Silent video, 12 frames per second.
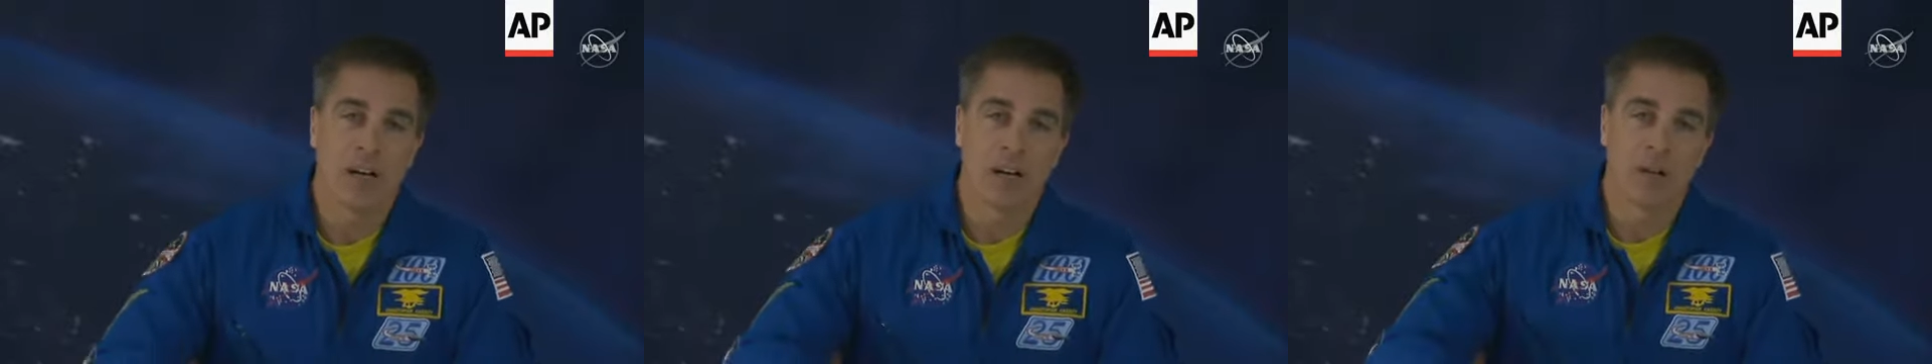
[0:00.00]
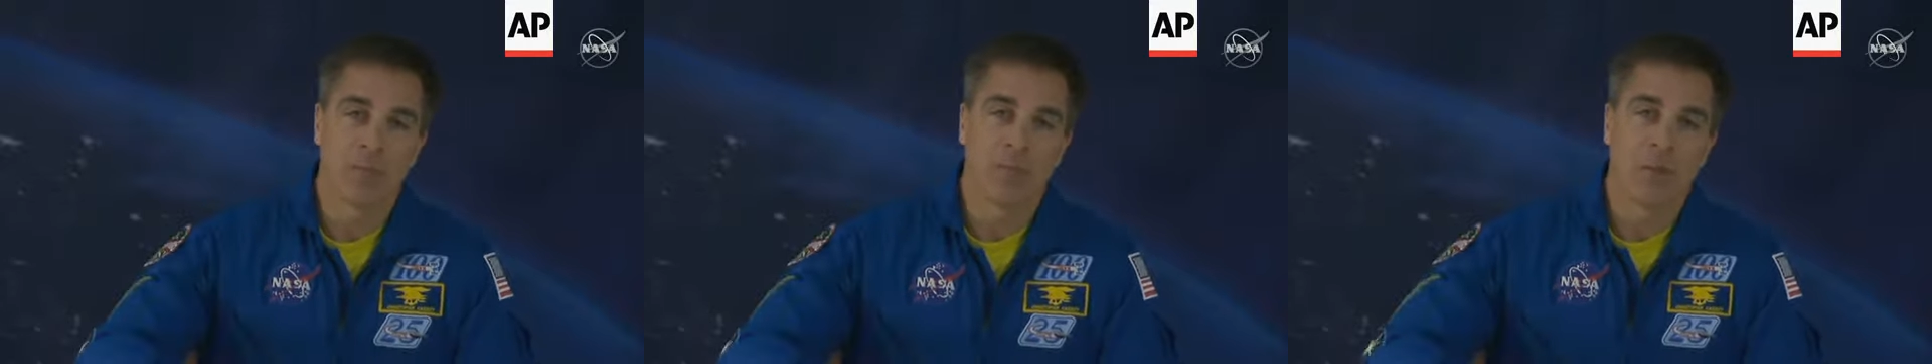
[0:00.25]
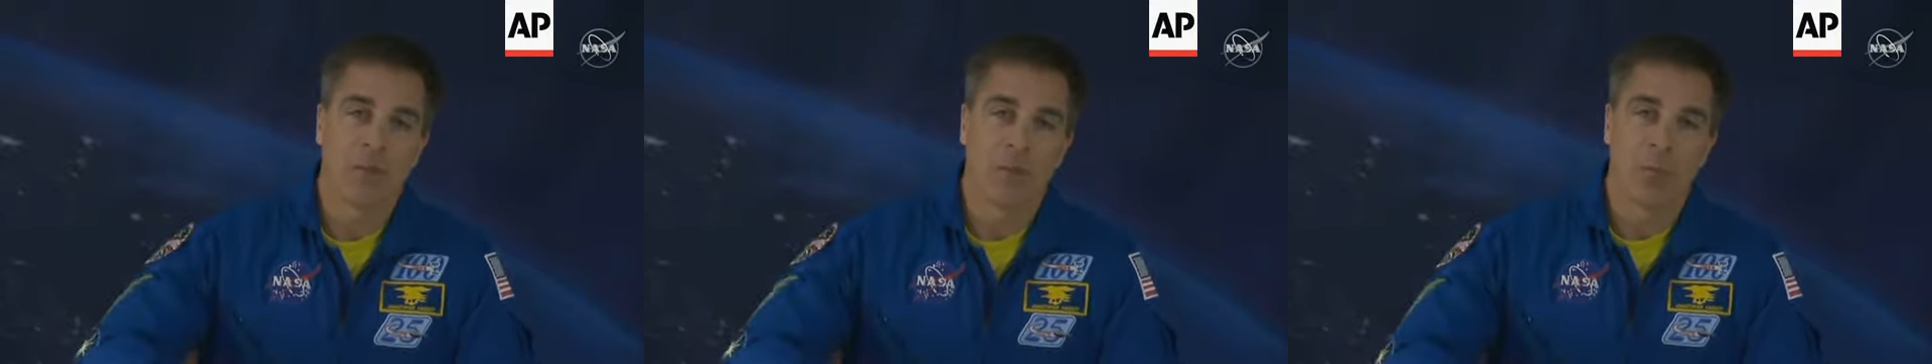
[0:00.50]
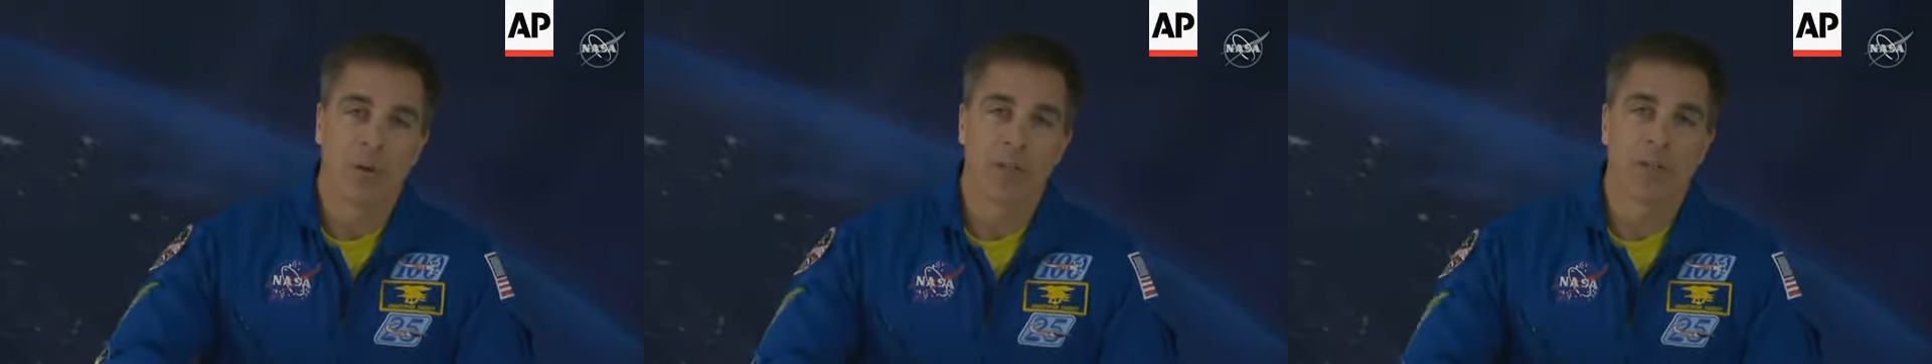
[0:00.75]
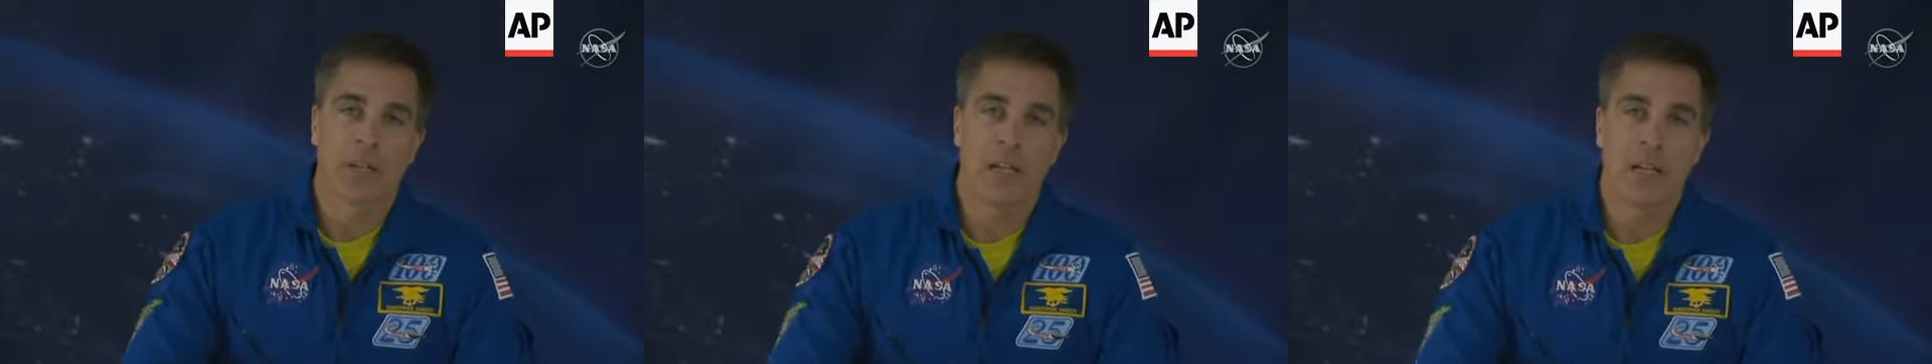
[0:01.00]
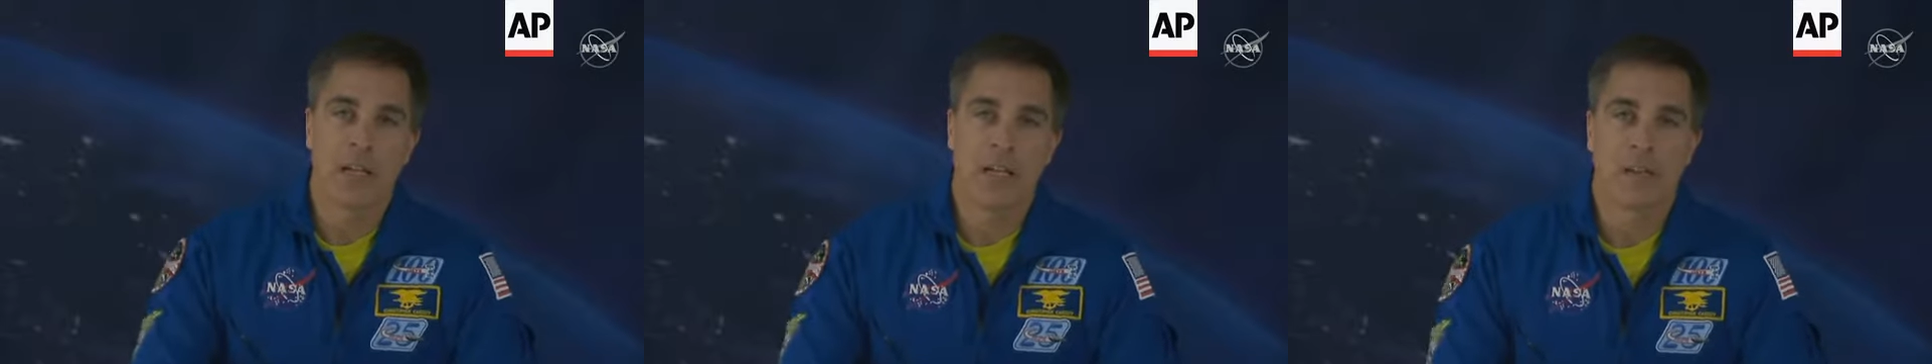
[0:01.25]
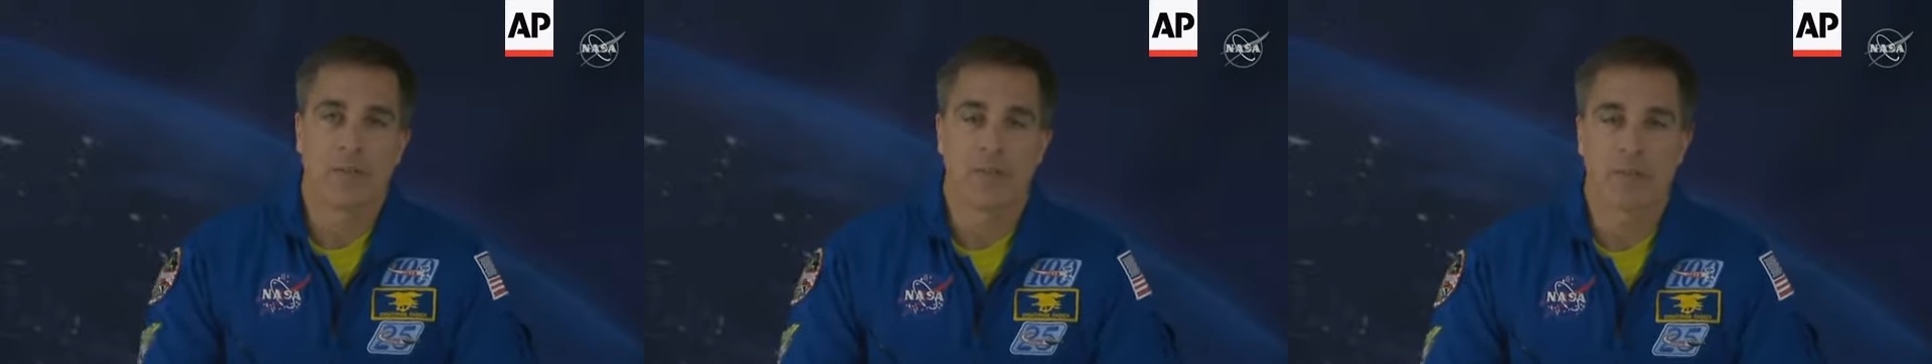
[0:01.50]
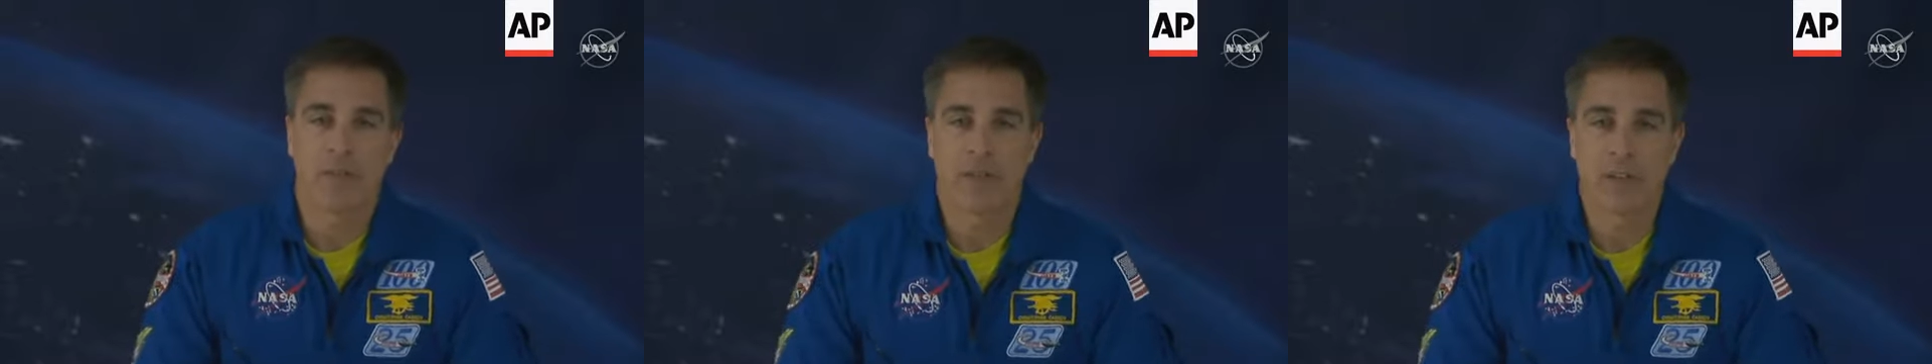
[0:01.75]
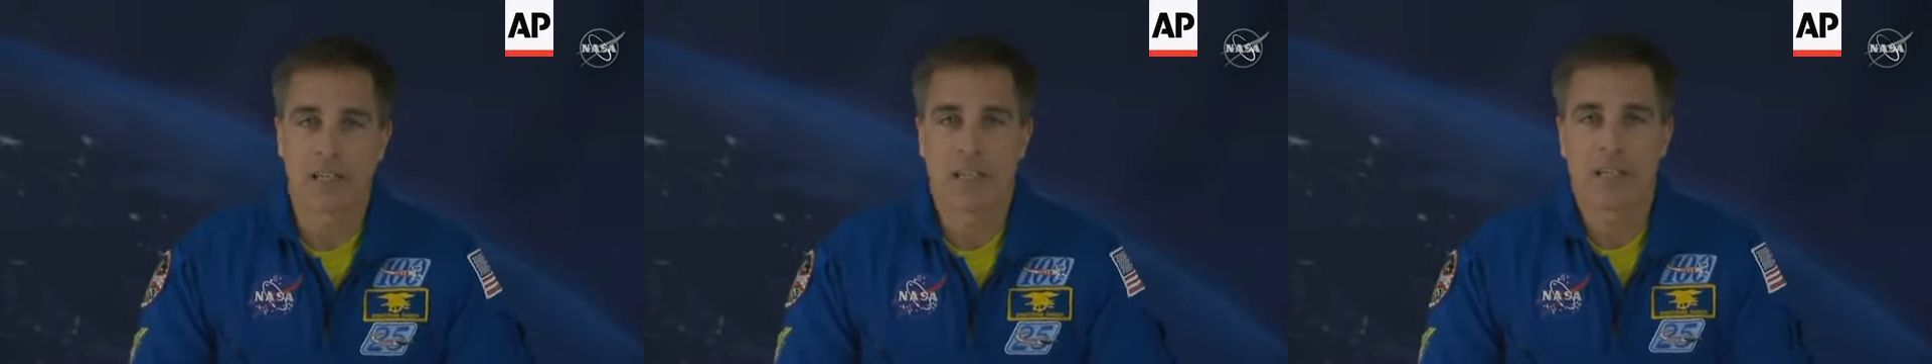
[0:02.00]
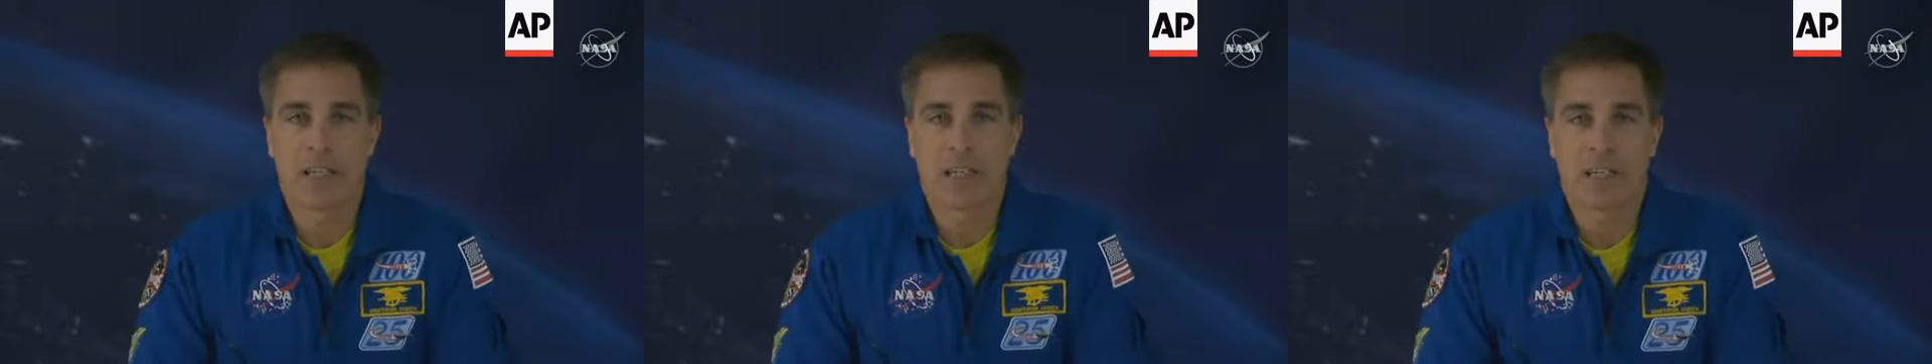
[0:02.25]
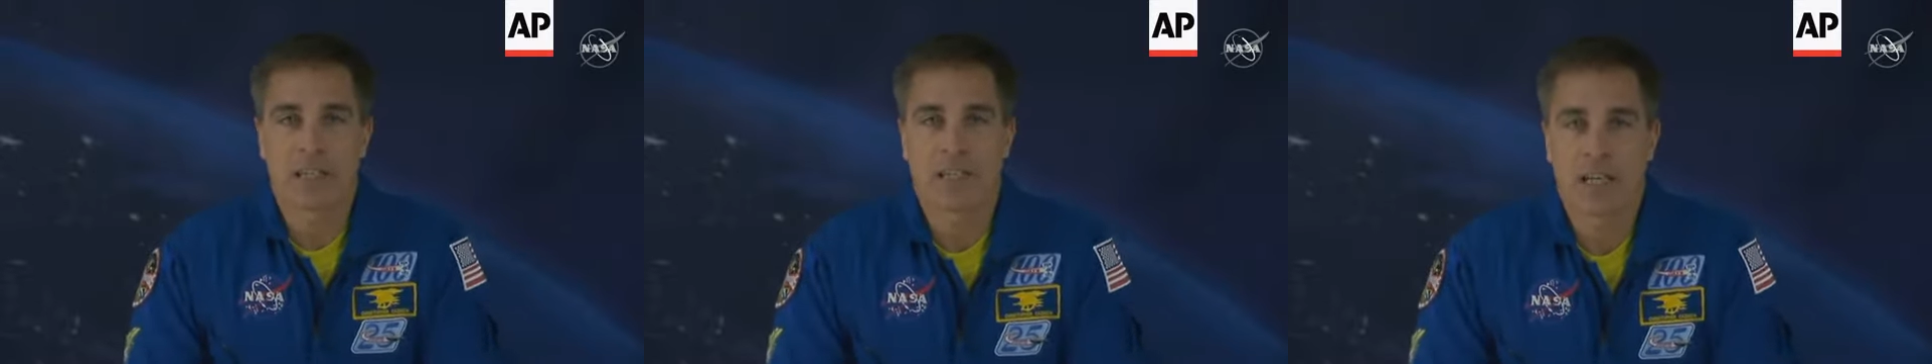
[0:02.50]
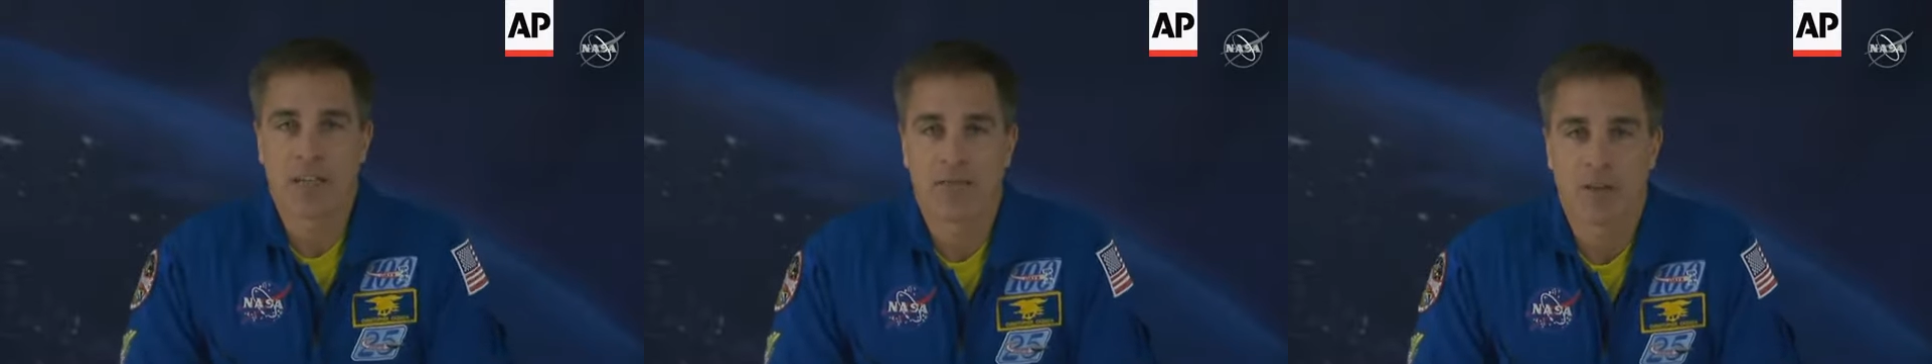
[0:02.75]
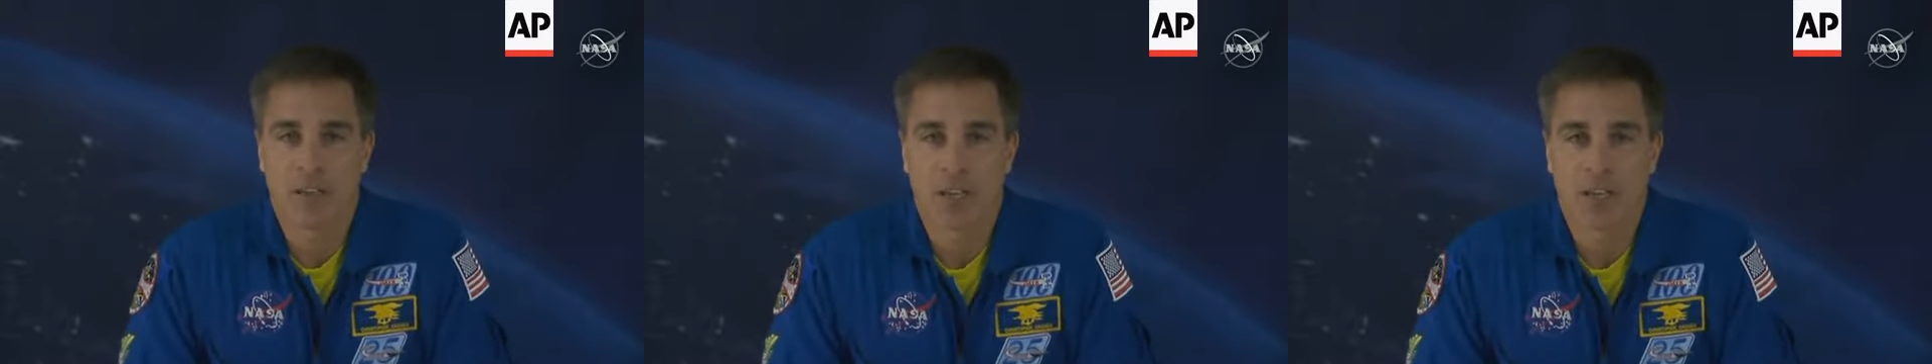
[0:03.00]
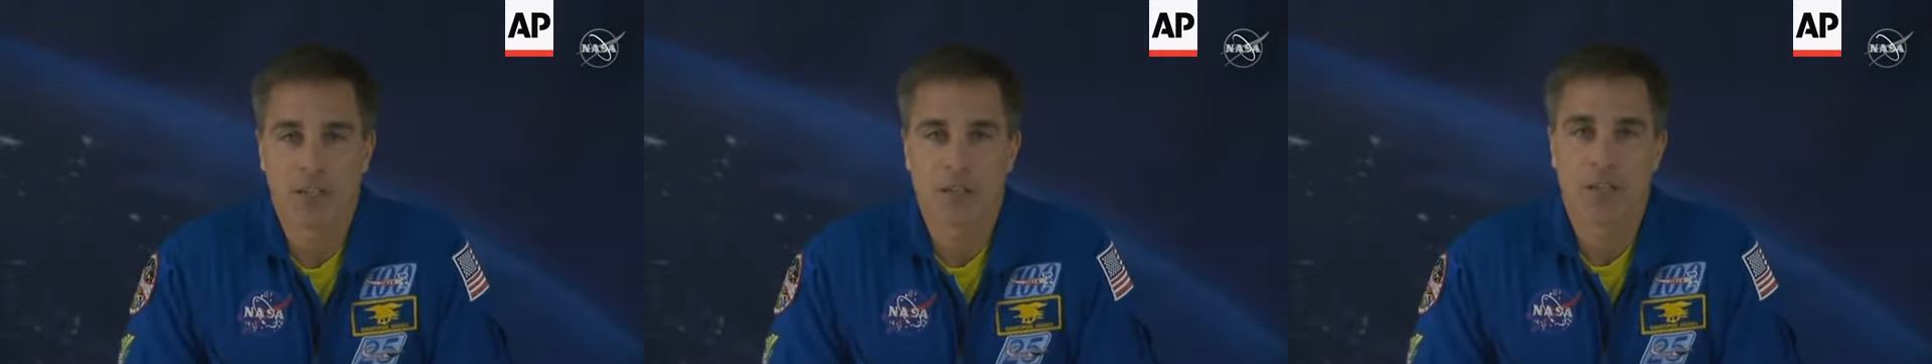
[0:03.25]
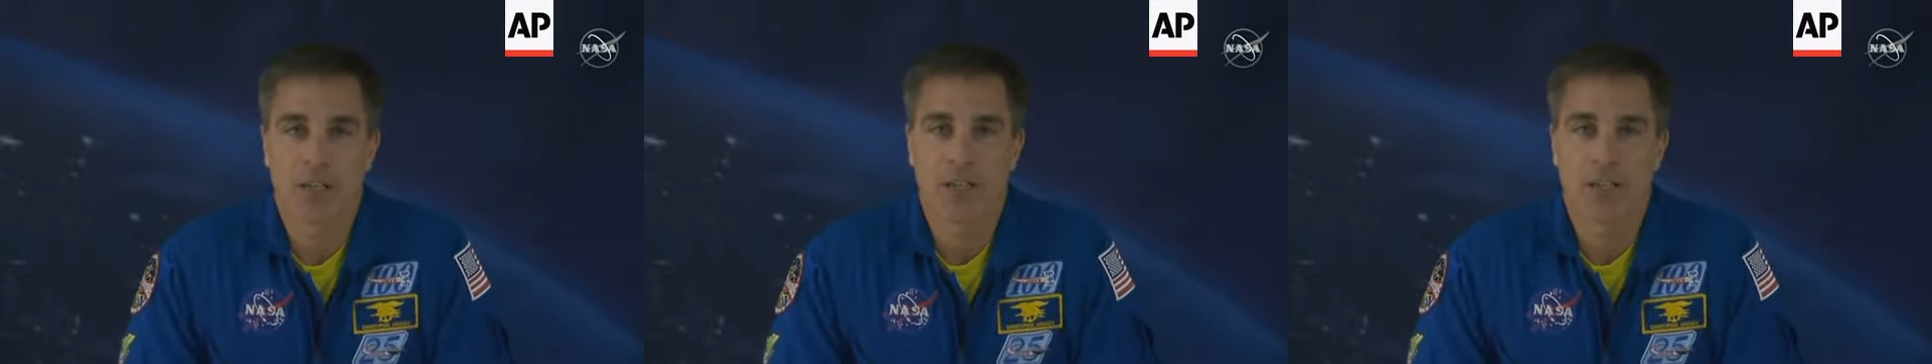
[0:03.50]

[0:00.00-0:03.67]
um, we stay physically in a safe location,